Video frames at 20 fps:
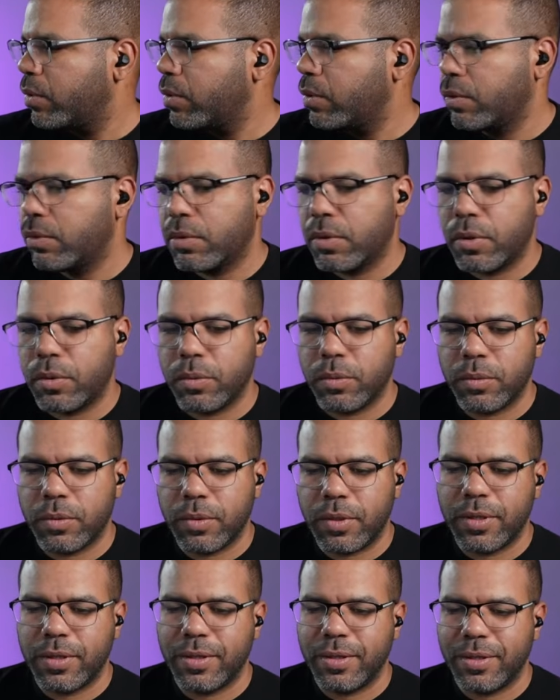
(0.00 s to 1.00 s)
Whoa.
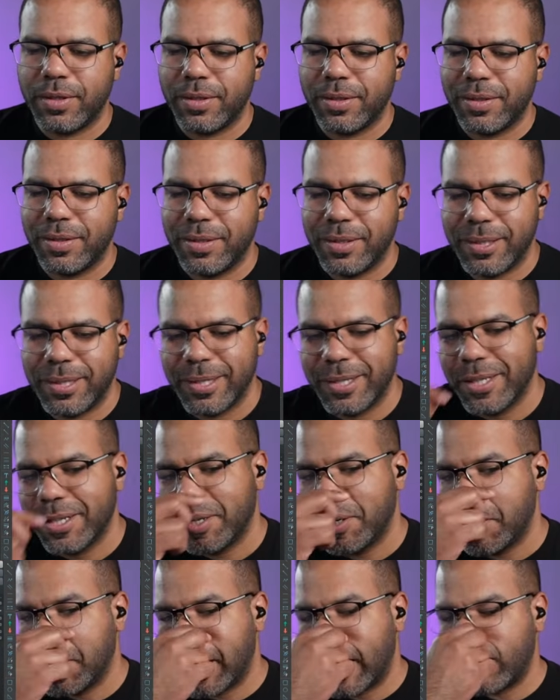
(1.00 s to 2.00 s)

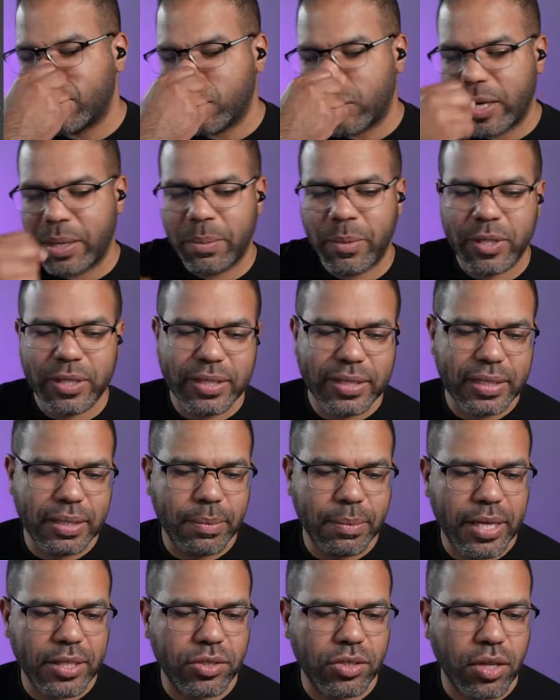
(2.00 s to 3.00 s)
You guys were able to see
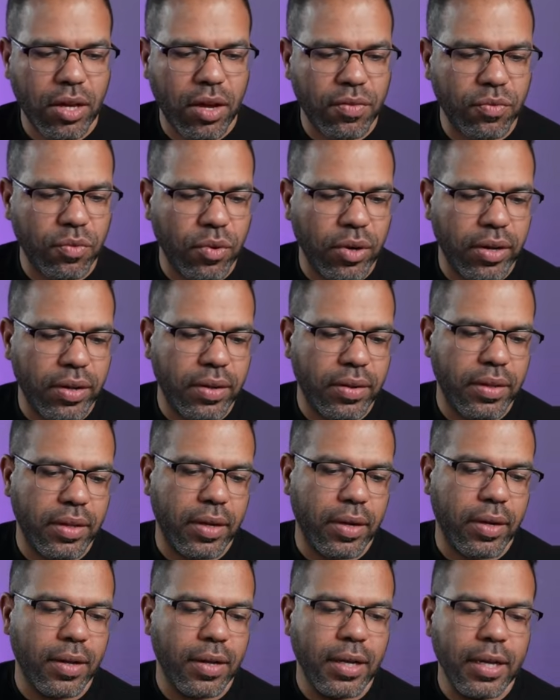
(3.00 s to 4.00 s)
my software
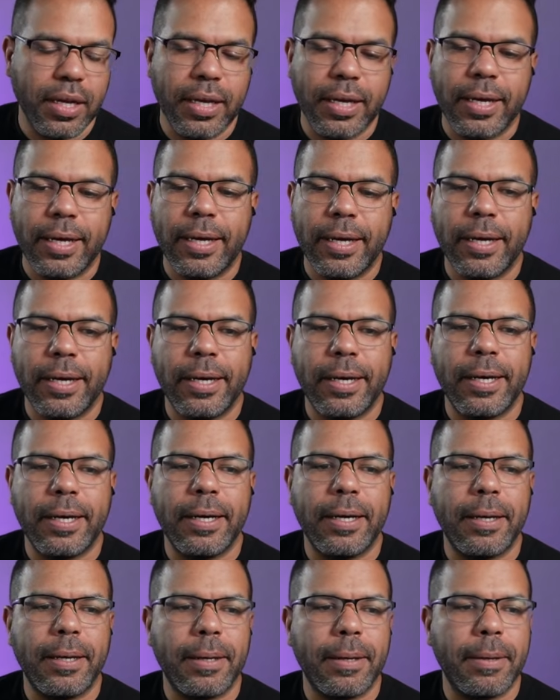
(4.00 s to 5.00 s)
there.
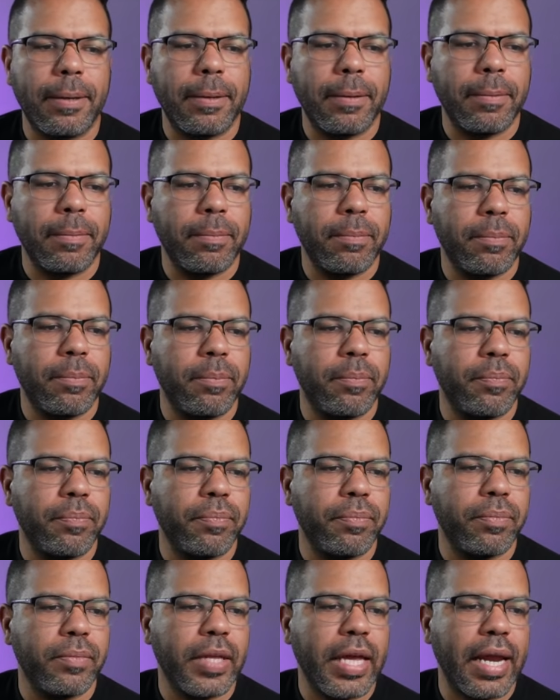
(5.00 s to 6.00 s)

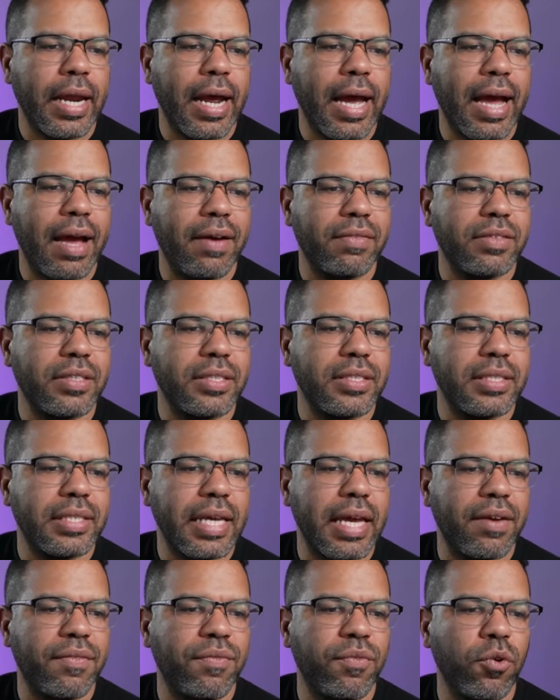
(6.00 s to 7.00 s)
And I have to
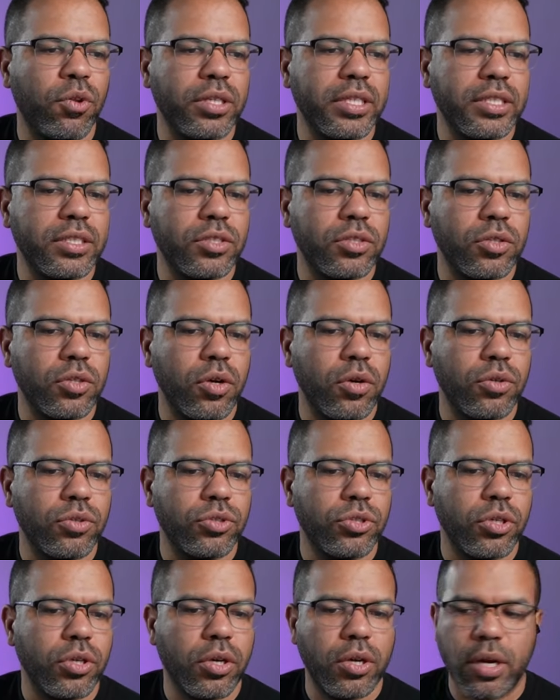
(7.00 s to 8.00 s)
say, full
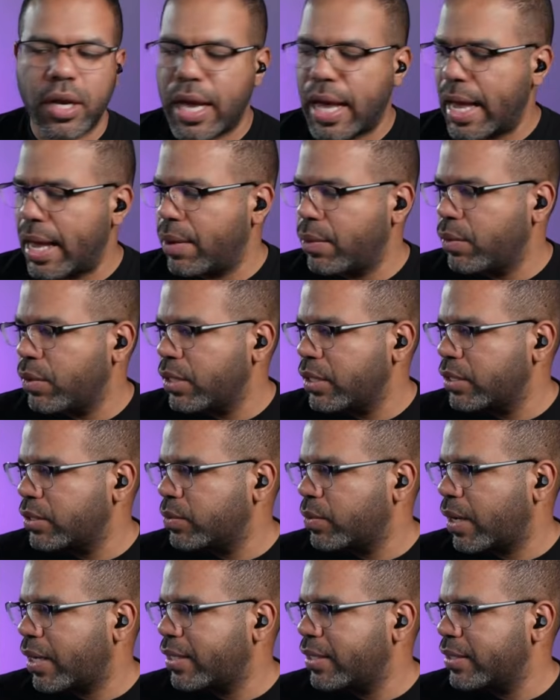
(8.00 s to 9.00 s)
disclosure,
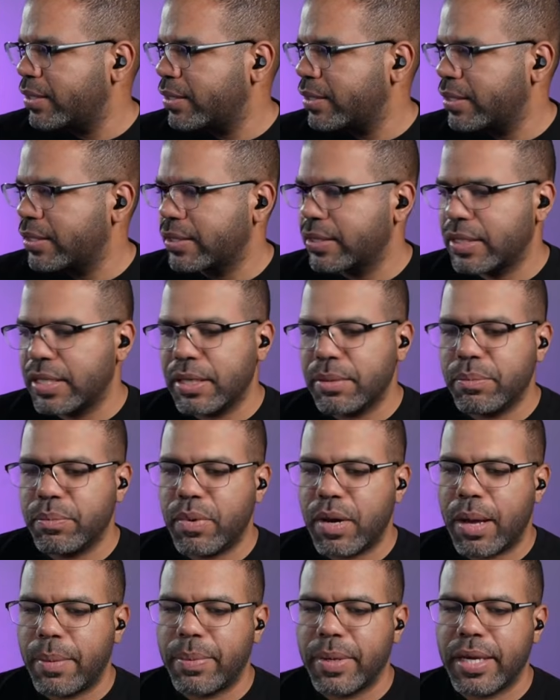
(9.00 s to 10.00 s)
why does this keep
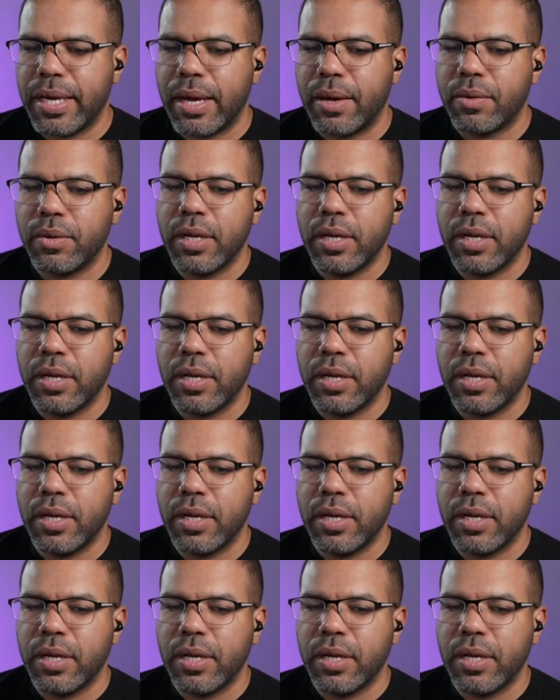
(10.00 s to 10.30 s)
popping out?